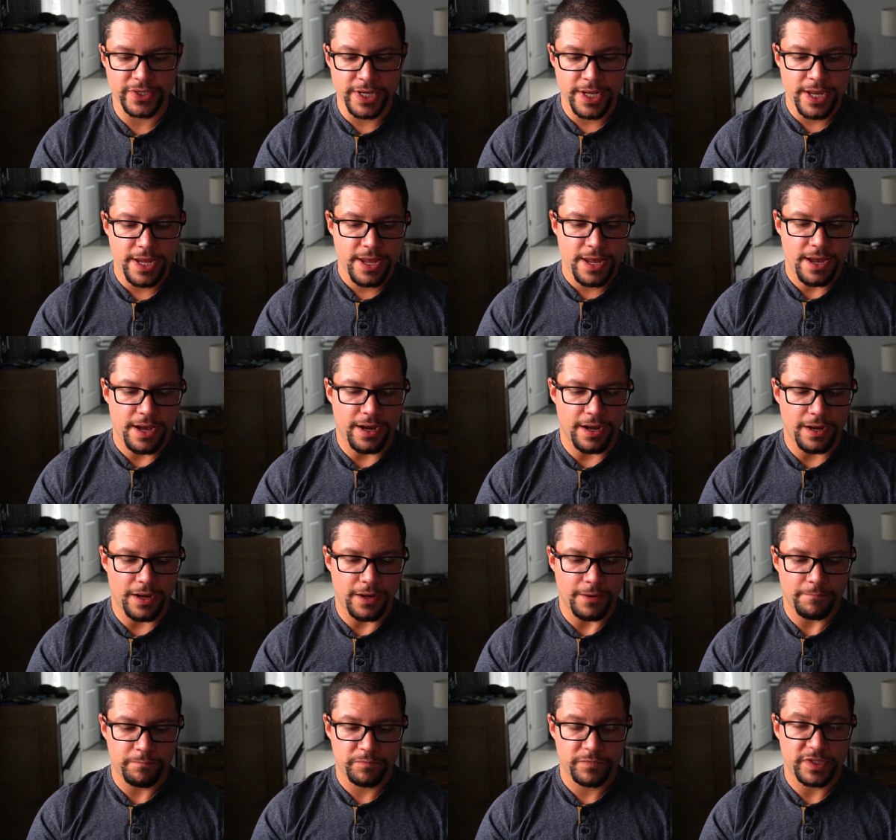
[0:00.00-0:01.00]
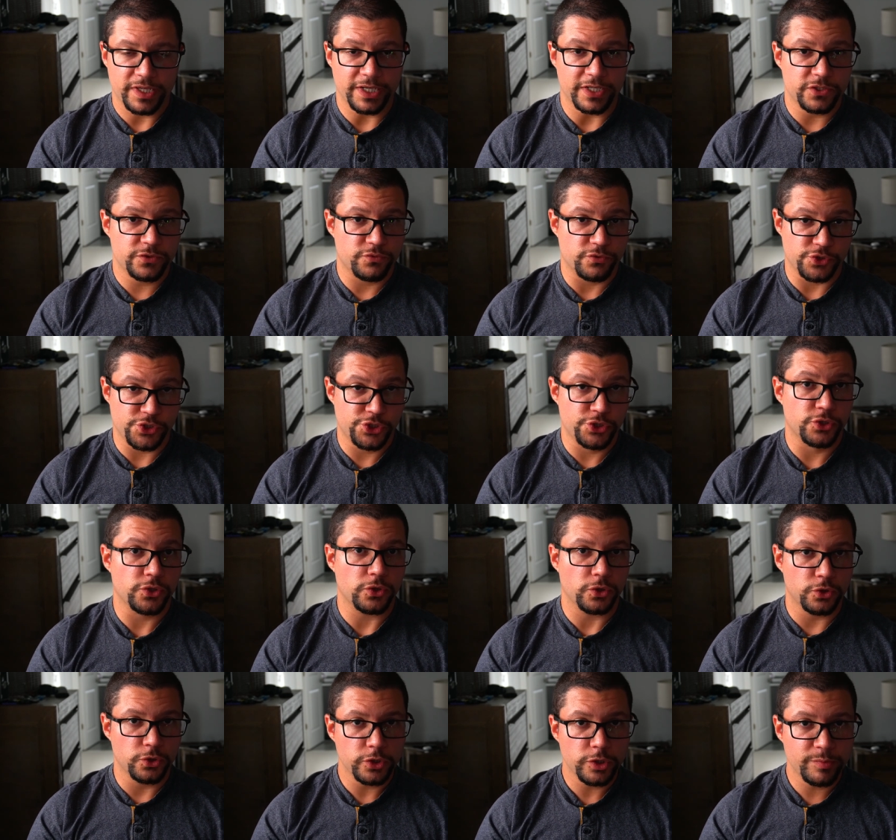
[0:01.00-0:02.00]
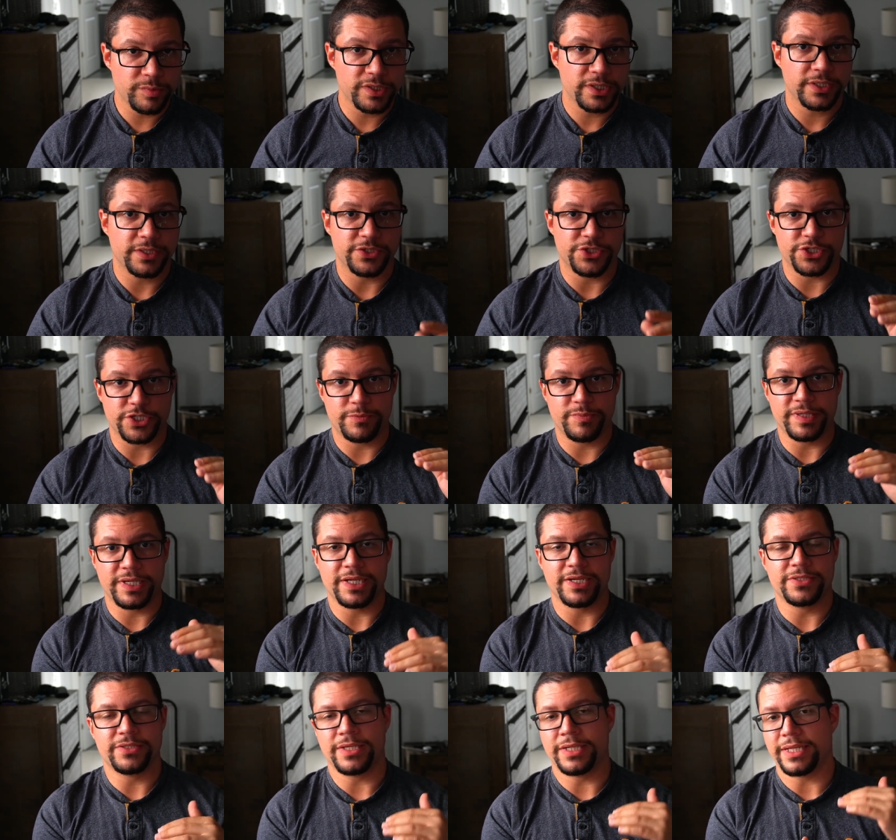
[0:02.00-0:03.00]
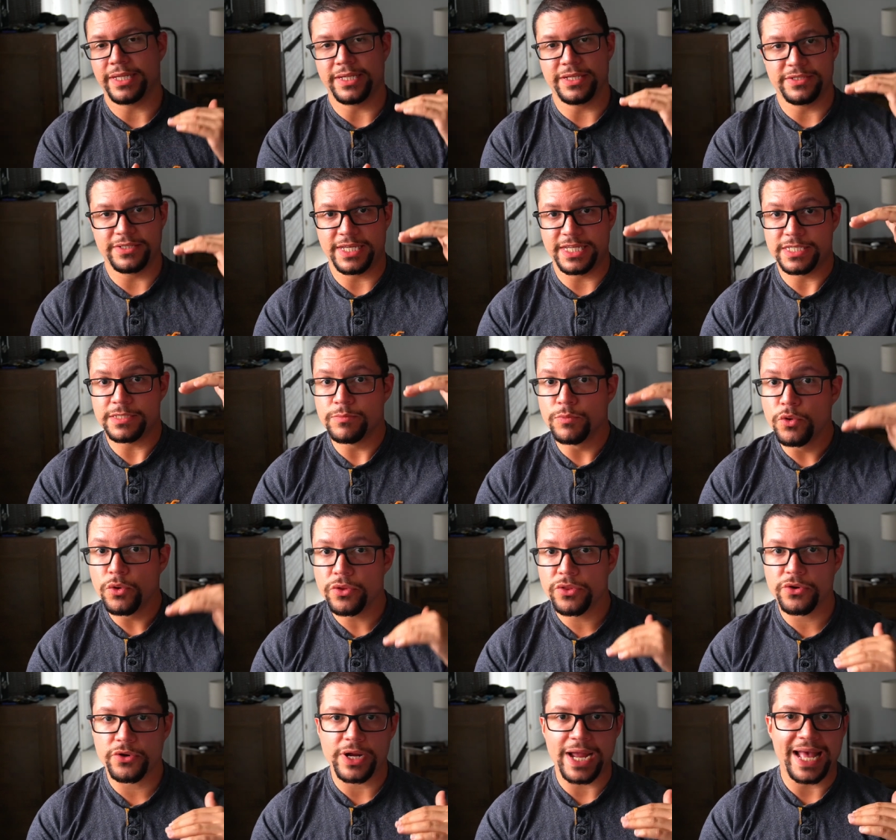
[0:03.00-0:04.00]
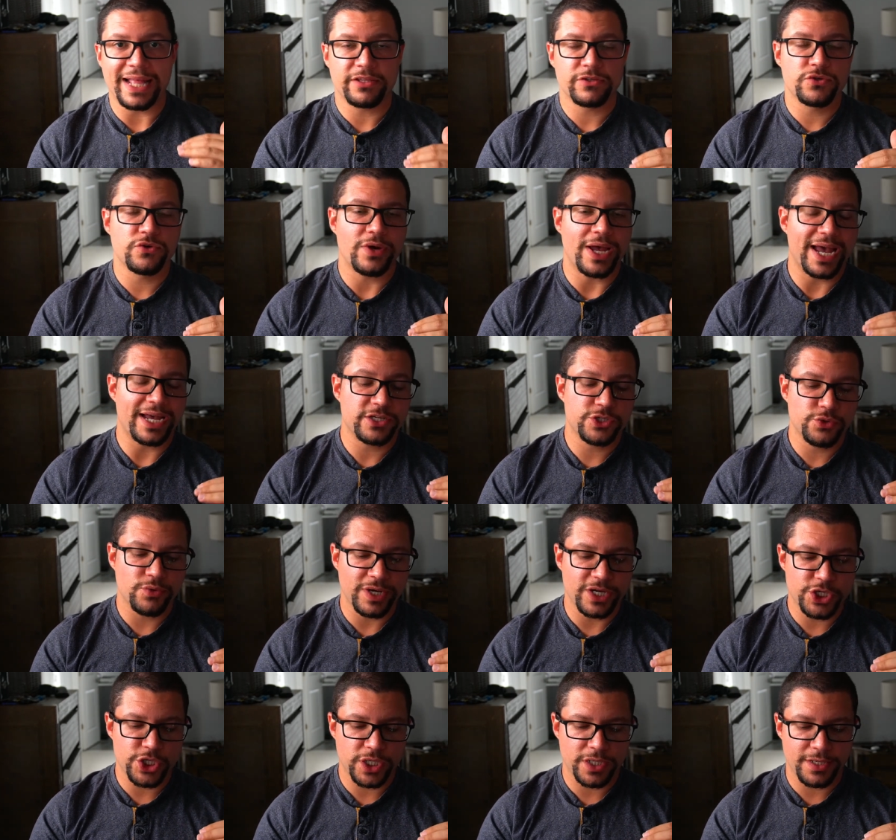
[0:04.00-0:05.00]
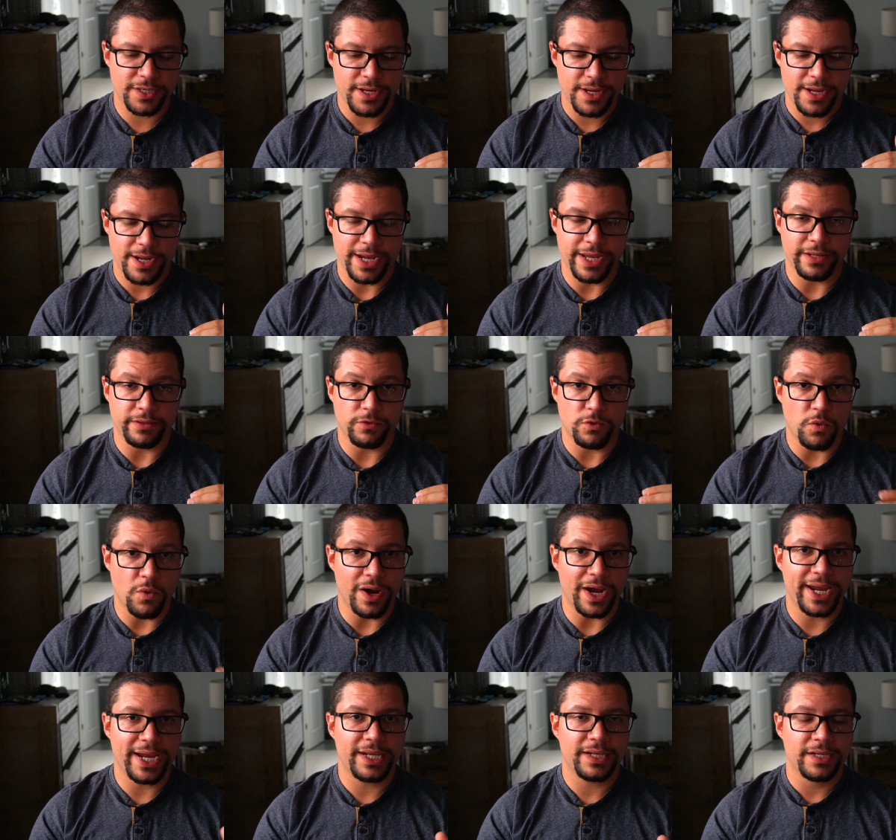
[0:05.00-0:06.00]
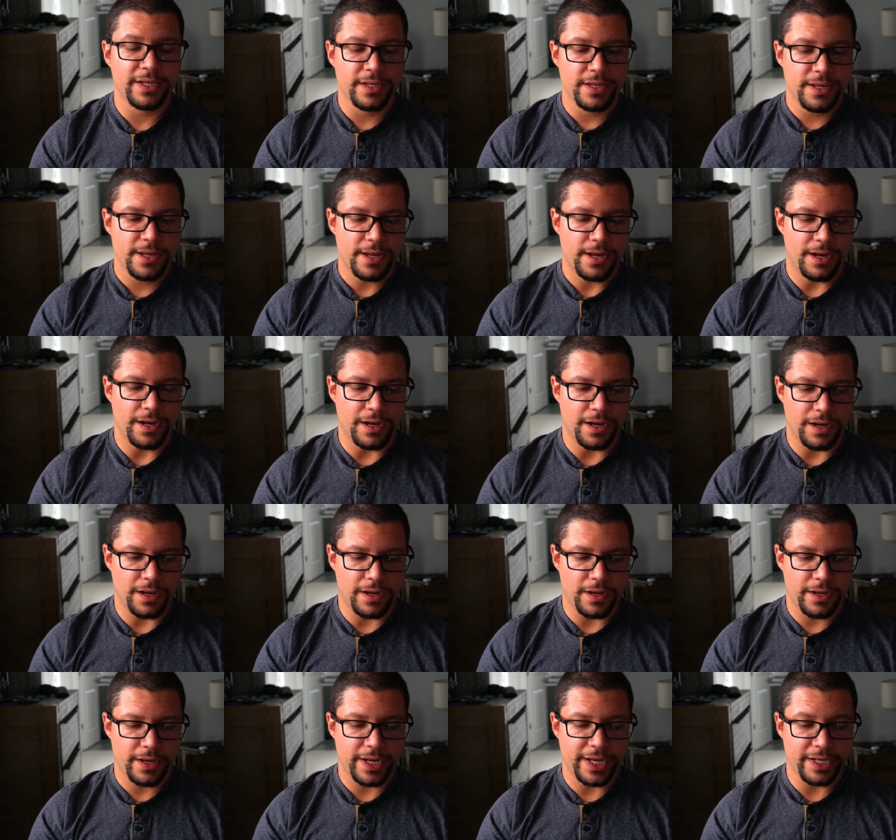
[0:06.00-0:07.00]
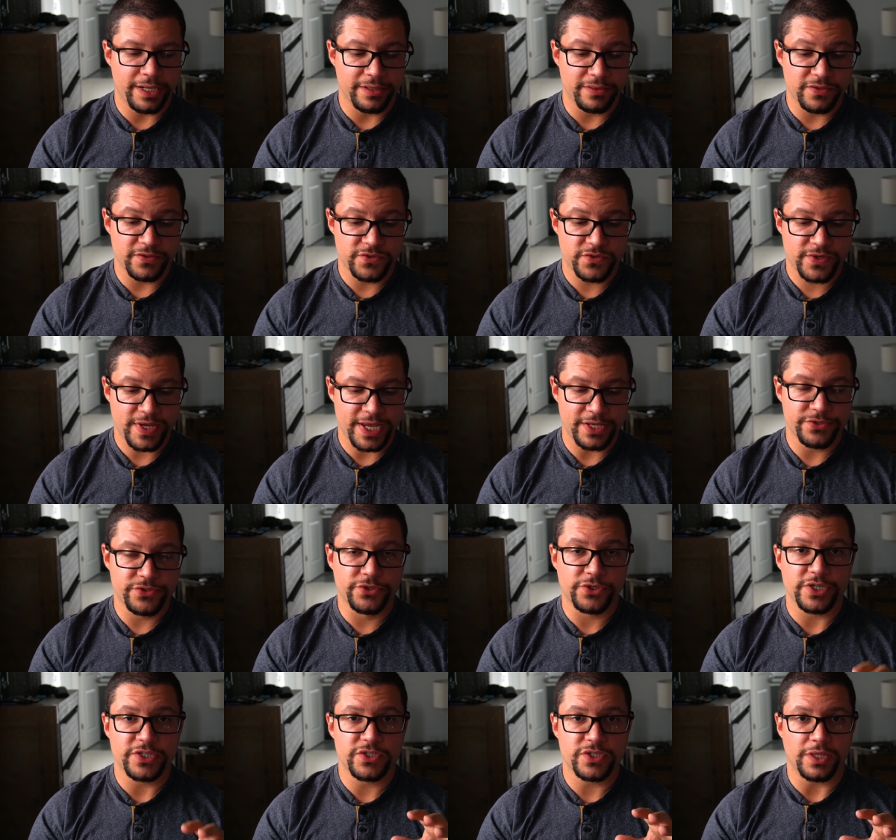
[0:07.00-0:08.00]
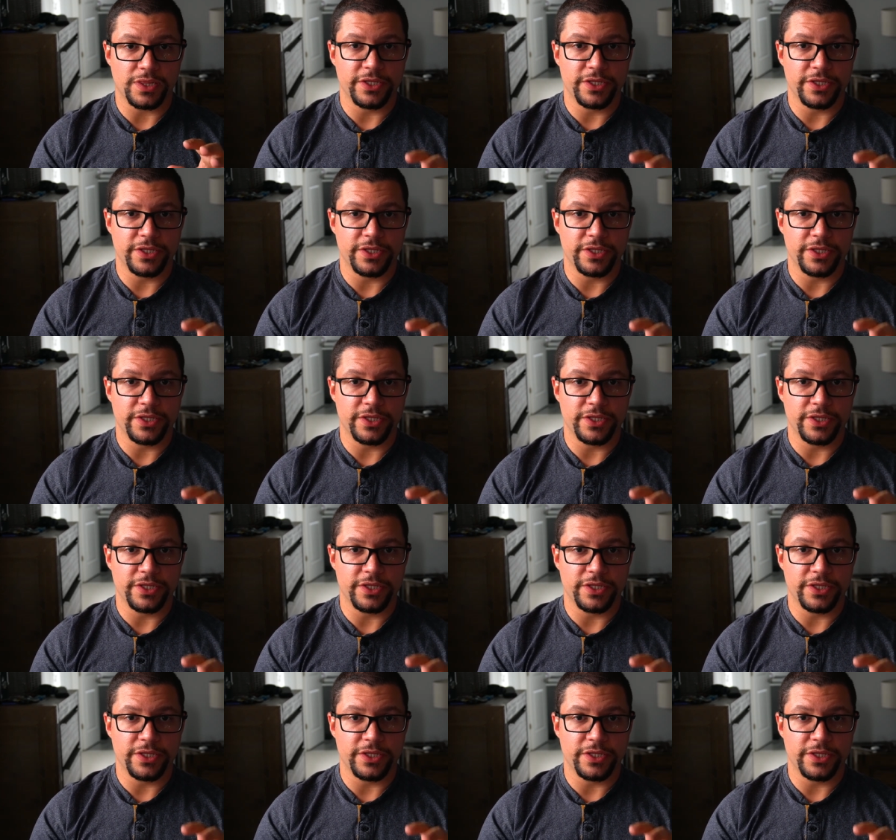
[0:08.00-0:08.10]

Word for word: uh, it is for sure lubed just because then it is a smoother actuation and quiet uh, and in this case here, it's a linear